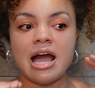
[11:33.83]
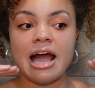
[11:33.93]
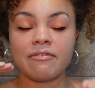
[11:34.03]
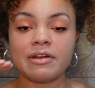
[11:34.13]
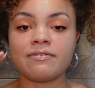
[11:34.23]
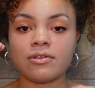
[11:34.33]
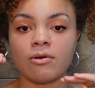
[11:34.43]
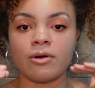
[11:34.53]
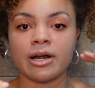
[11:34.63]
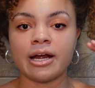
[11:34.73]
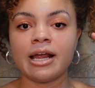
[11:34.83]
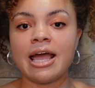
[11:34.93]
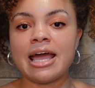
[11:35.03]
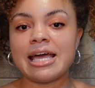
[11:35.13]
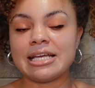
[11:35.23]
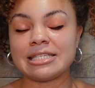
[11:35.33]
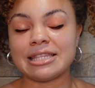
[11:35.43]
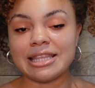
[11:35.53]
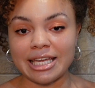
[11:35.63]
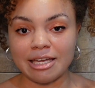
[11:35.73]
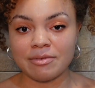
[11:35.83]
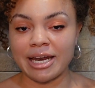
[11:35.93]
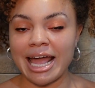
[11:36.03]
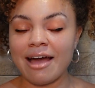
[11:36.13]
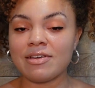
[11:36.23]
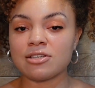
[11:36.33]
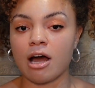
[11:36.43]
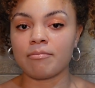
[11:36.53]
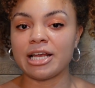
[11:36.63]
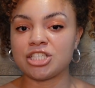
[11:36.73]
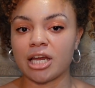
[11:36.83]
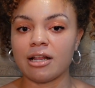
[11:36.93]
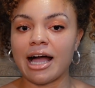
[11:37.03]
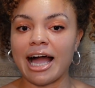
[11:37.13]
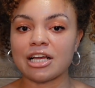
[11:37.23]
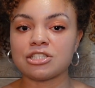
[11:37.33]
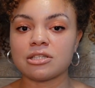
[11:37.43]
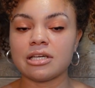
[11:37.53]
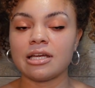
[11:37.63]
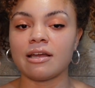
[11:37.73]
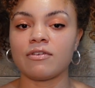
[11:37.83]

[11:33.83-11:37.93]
every floor is themed, and I have this on my channel actually.